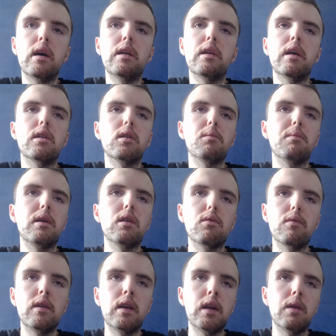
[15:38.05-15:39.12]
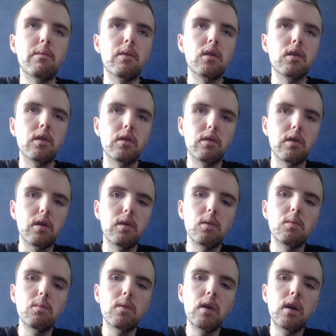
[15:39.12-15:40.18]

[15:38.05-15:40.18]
Like, that's the best thing anyone can do.